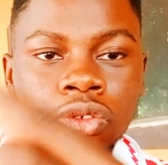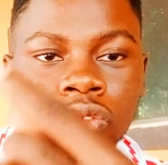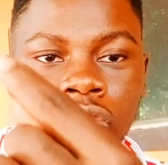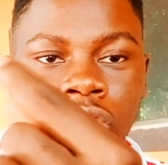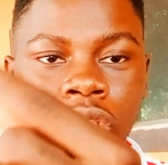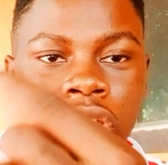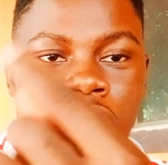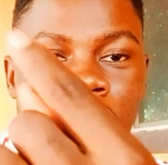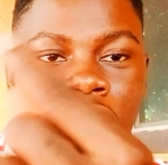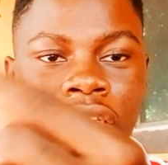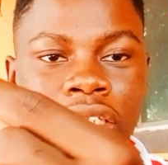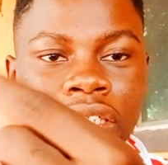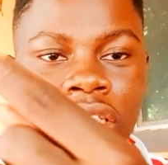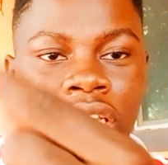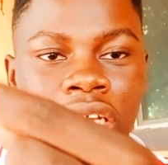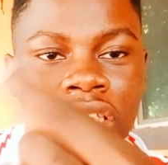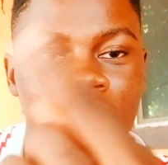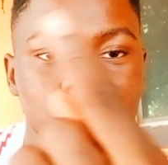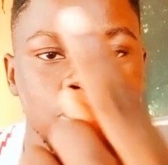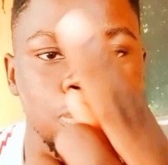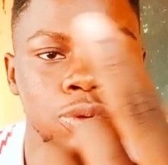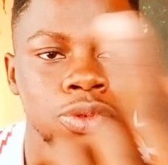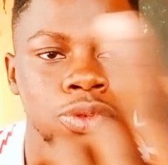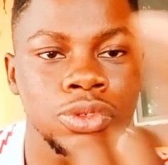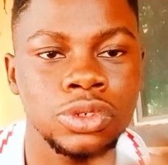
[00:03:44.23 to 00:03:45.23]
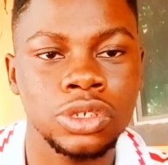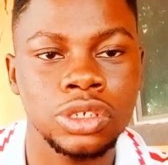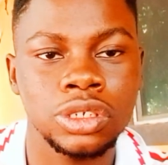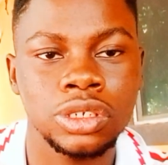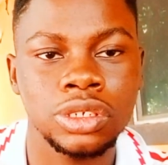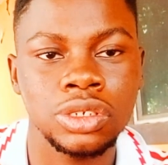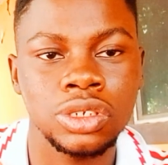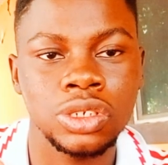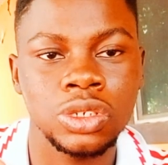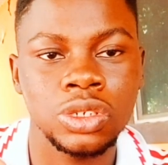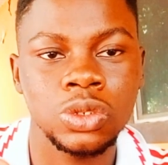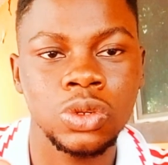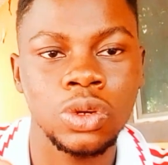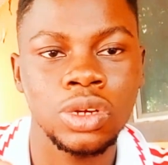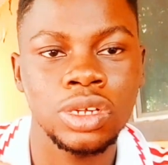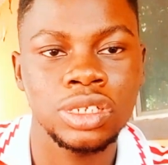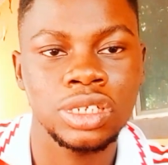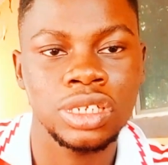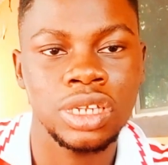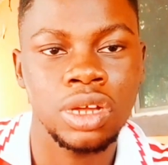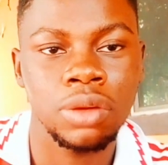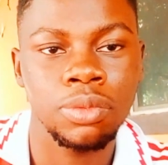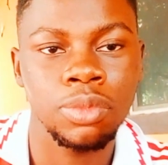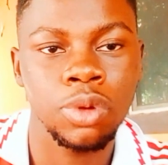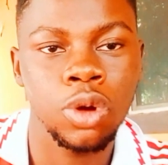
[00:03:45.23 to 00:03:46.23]
Just like that, but it's not
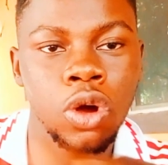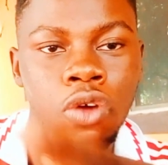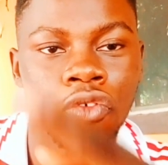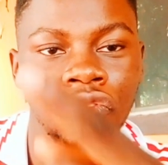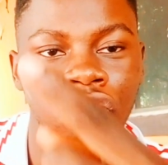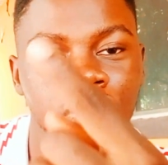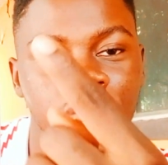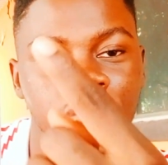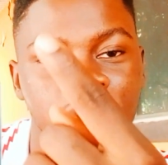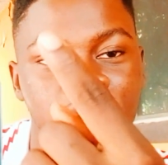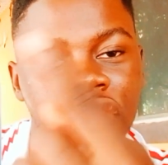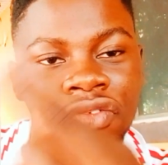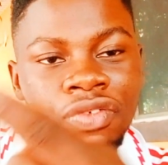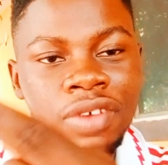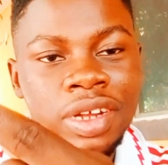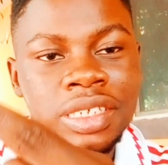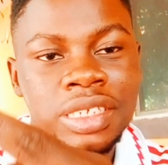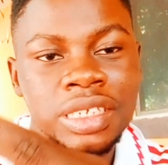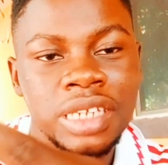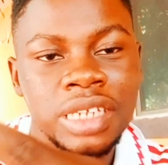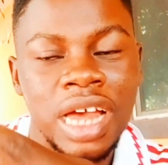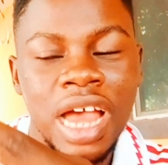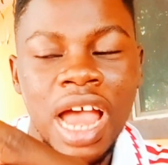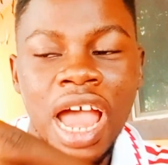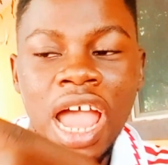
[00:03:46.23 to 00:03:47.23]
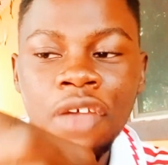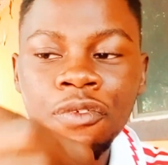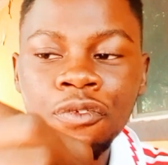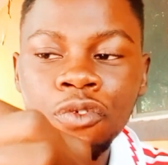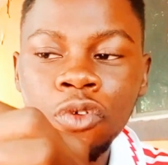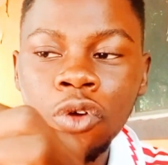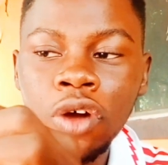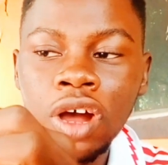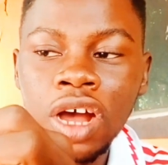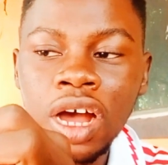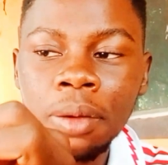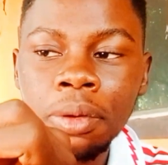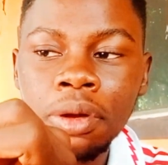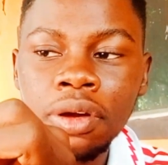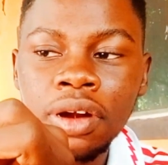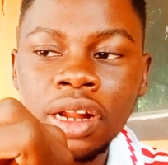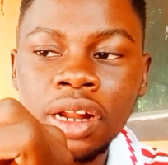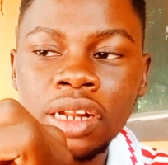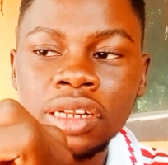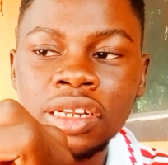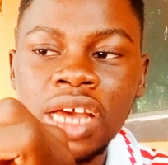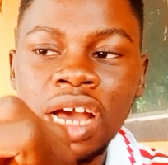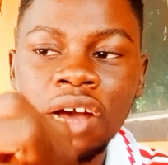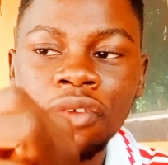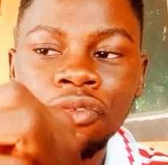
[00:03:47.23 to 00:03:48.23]
it now. Because the difference is that iPhone
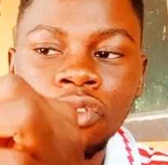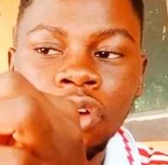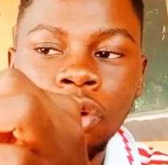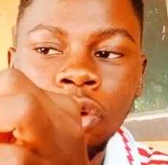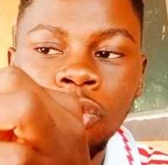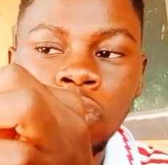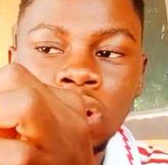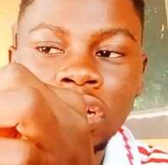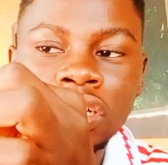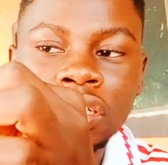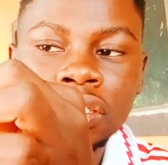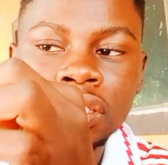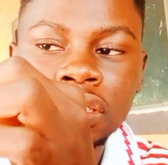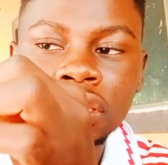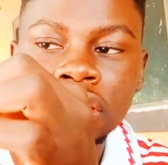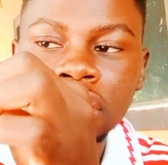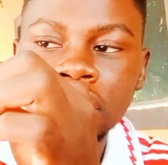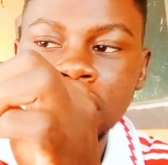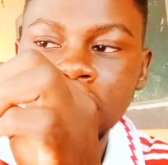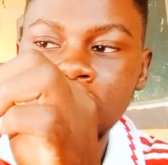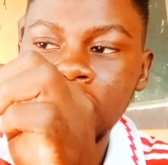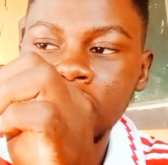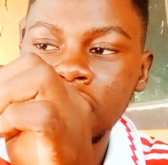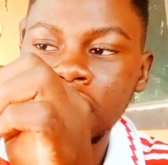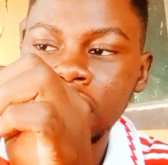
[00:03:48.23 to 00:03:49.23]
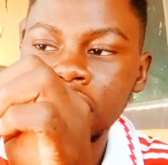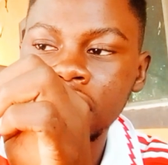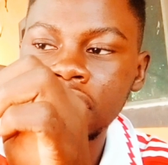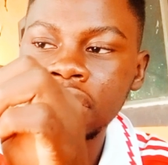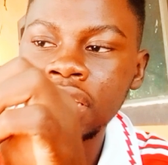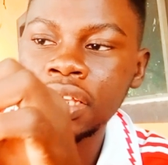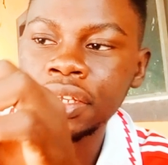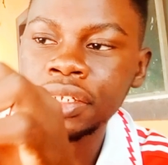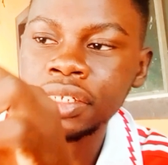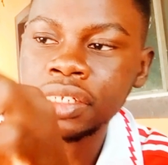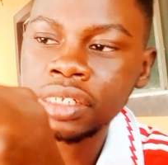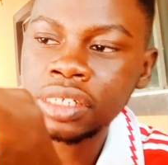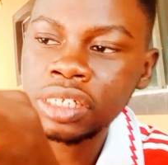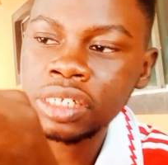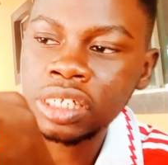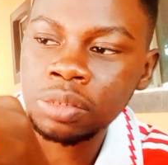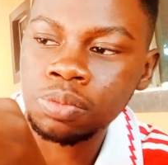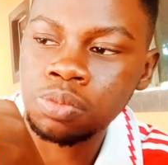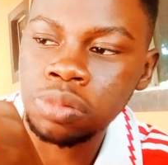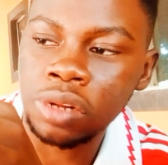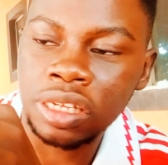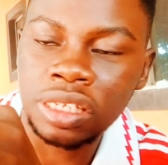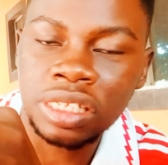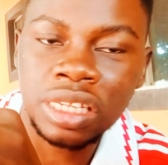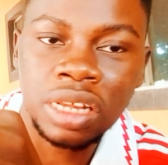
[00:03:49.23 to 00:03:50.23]
camera, they have one this thing here. Yes, this
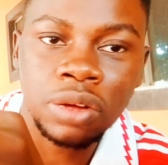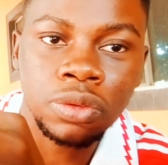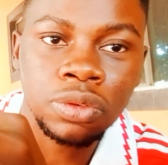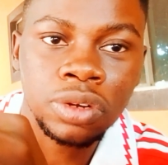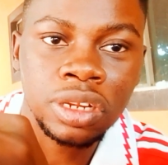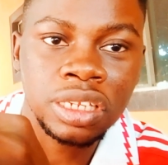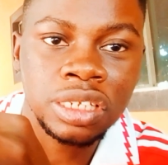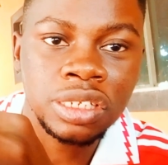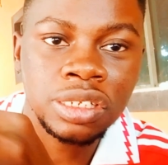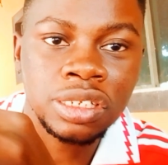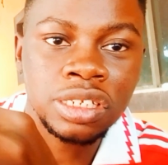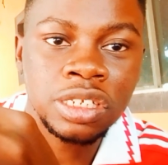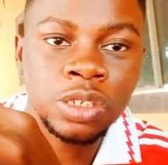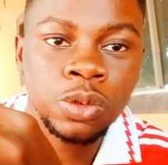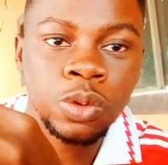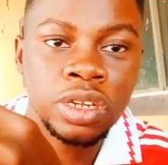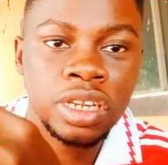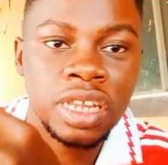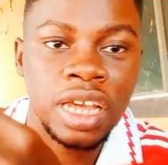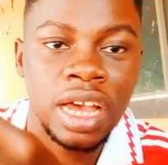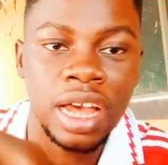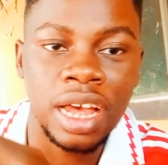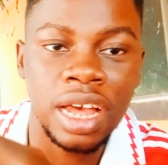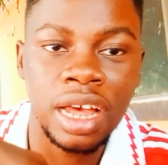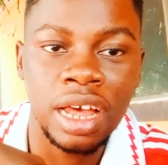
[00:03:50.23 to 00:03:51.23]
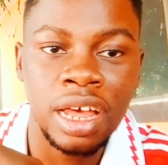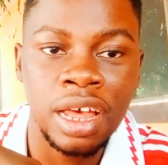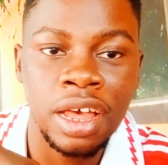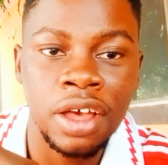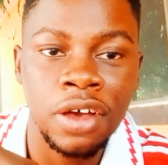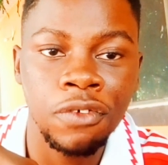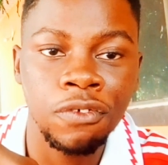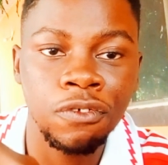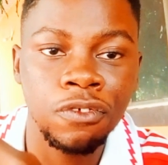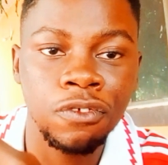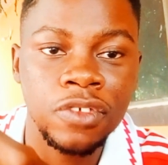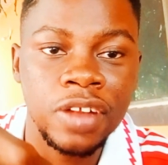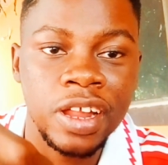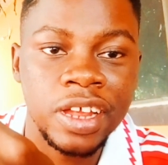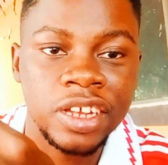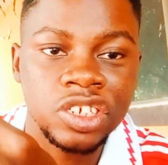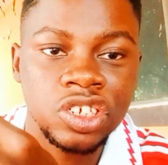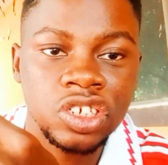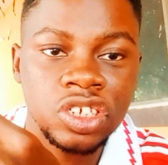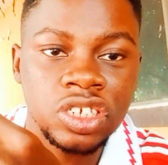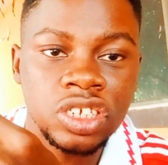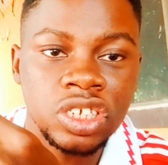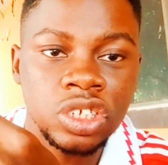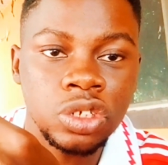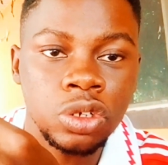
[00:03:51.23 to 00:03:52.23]
place nowadays, this way their
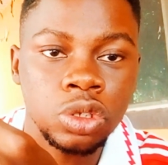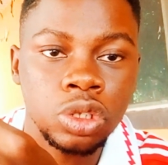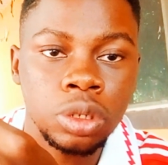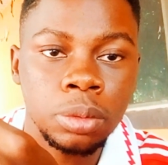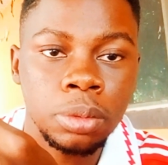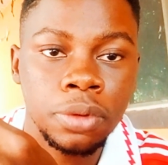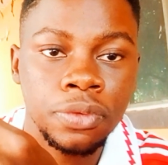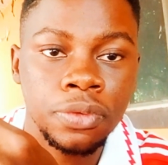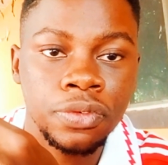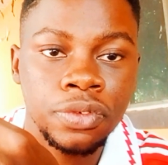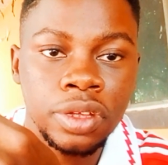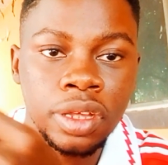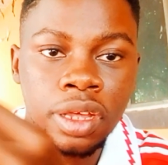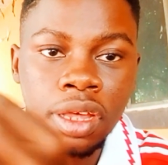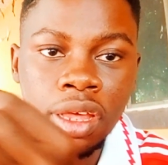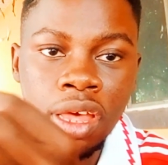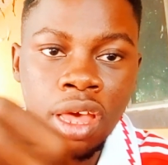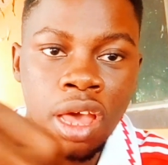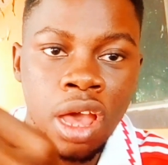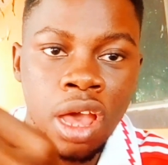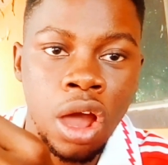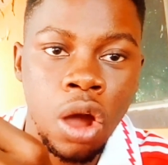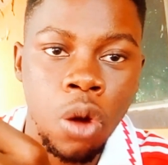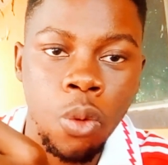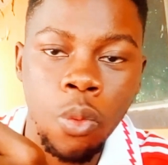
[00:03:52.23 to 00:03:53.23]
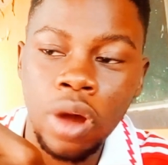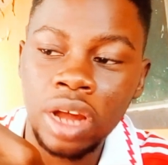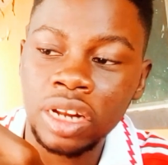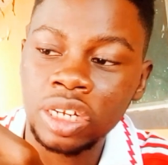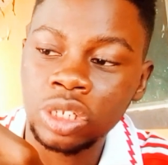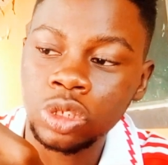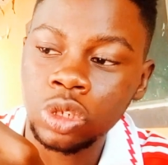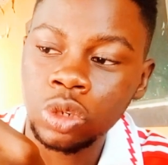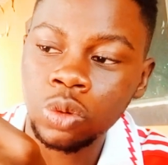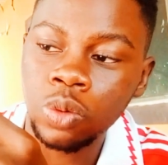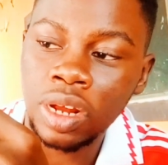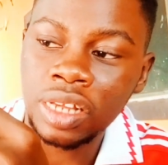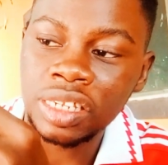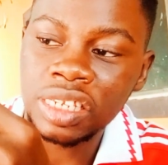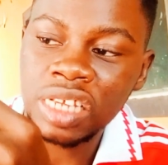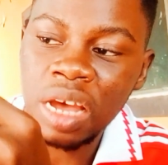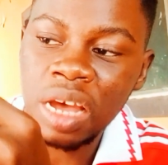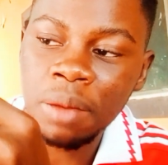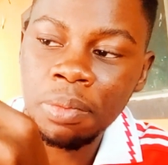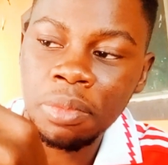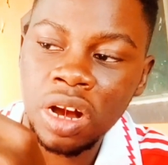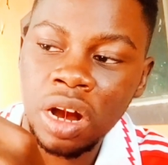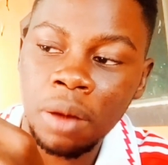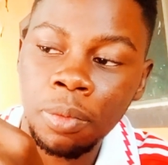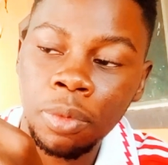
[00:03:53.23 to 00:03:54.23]
flash is on top of here. While the third one is
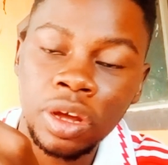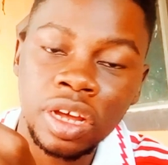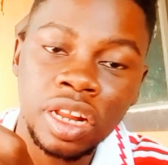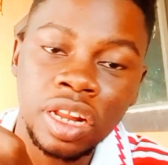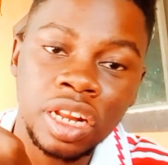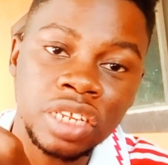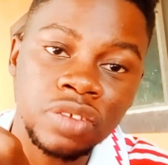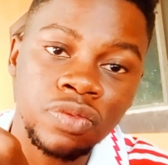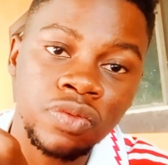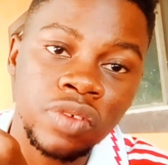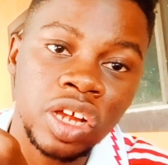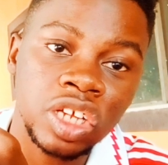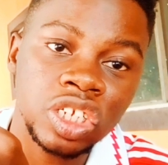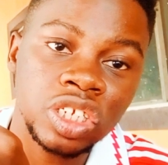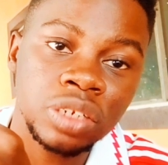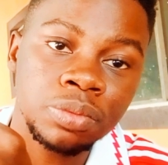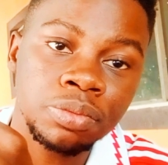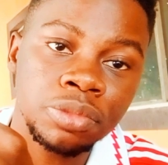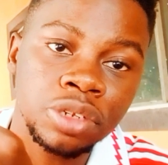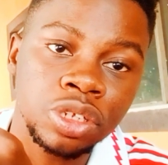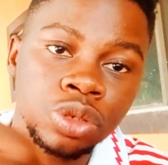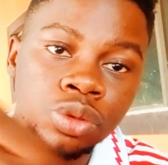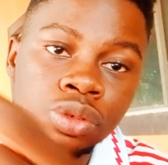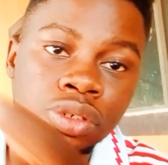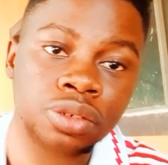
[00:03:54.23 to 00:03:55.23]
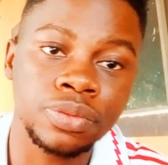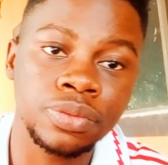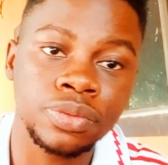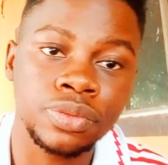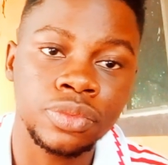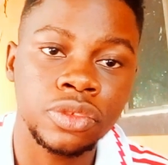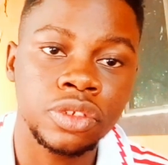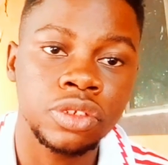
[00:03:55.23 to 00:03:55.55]
camera, but here there's flash in between.